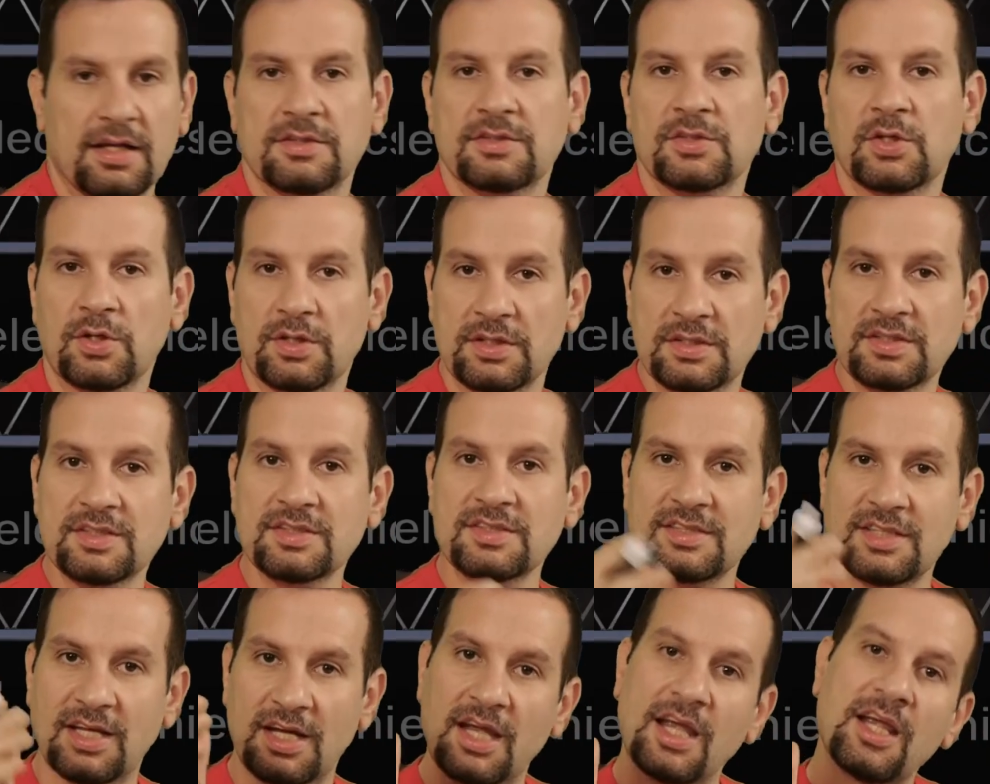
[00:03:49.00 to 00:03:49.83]
So this is
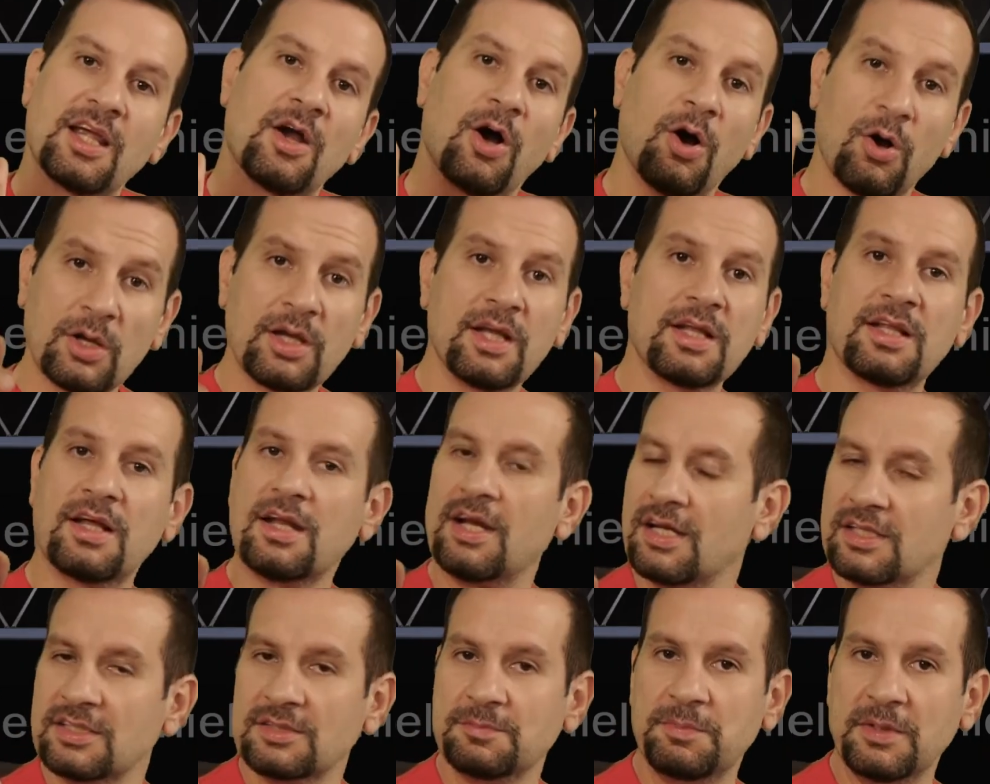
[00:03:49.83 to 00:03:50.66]
saying, okay, the
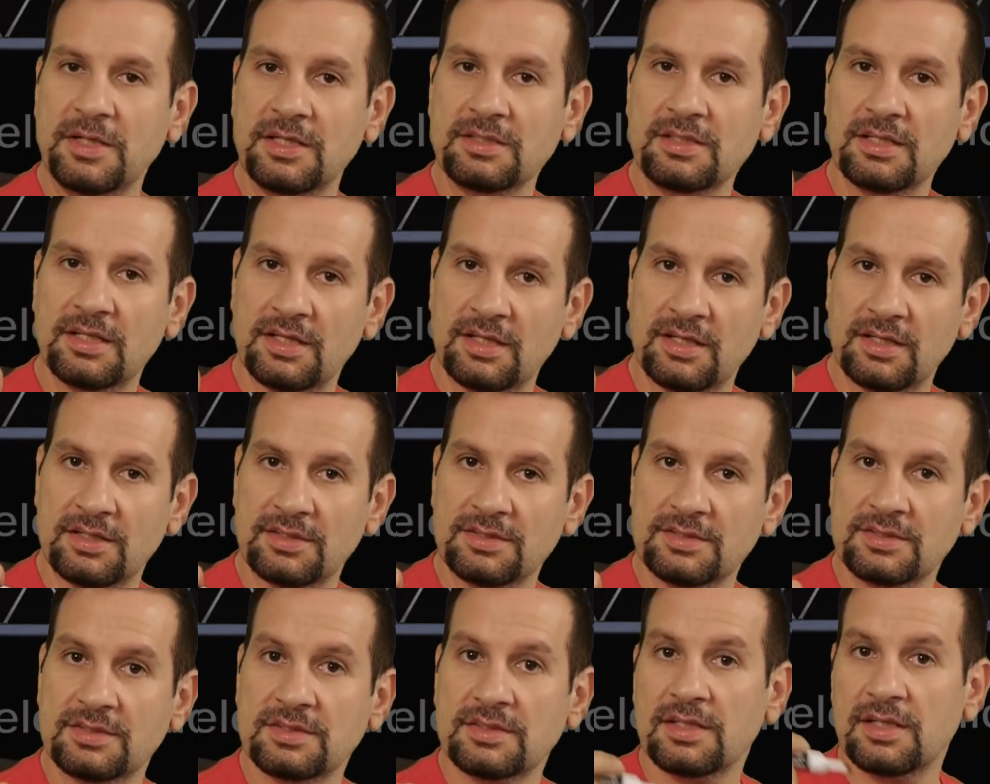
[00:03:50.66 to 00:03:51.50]
next bit
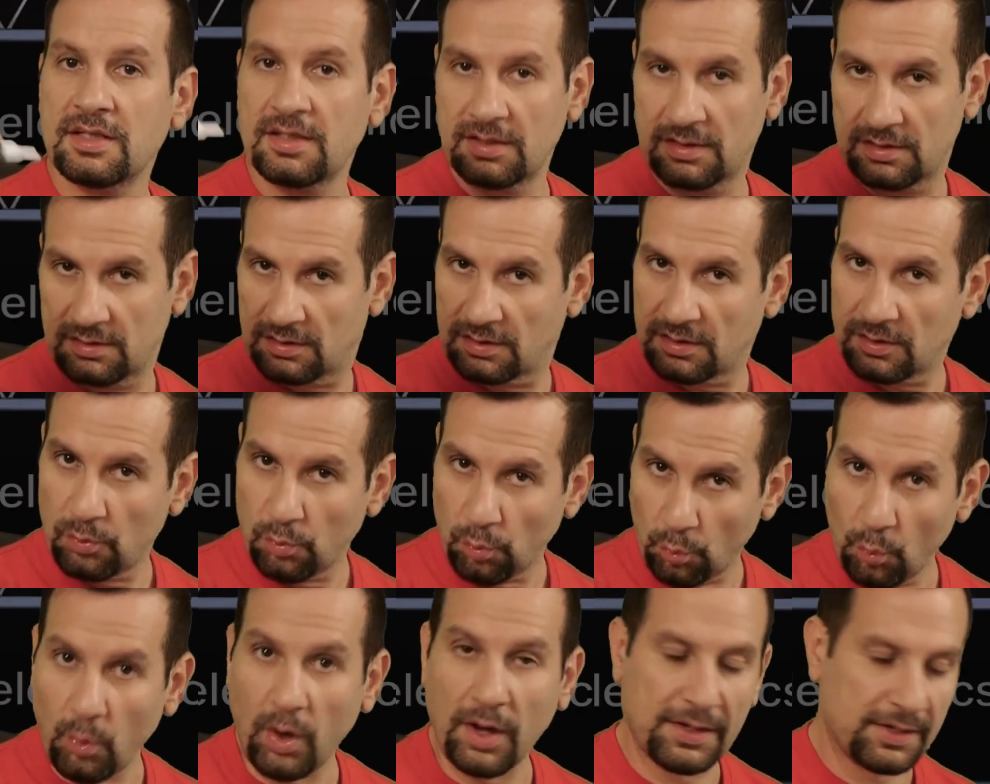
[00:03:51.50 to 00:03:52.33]
is
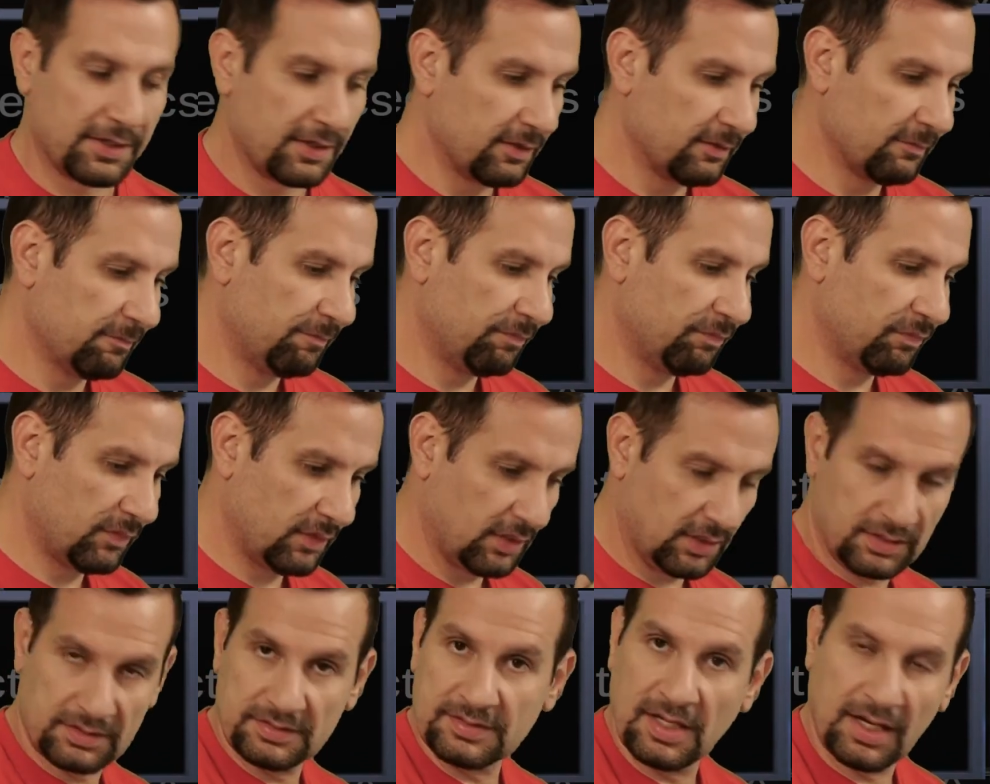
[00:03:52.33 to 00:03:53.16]
1.
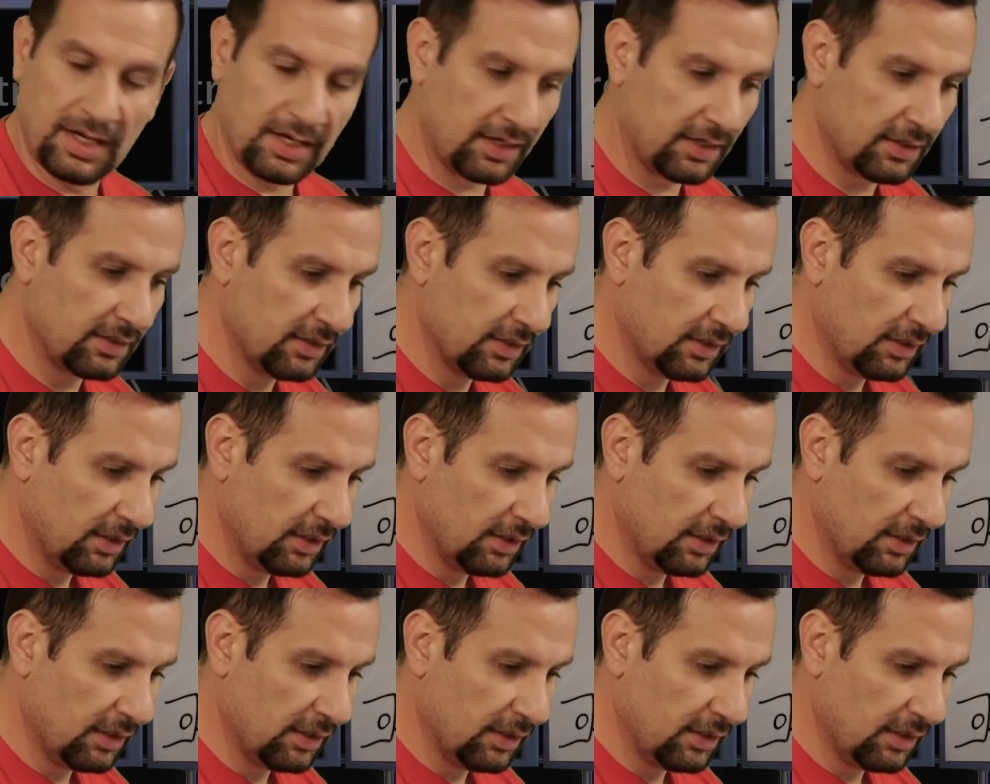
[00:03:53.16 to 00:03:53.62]
It's high.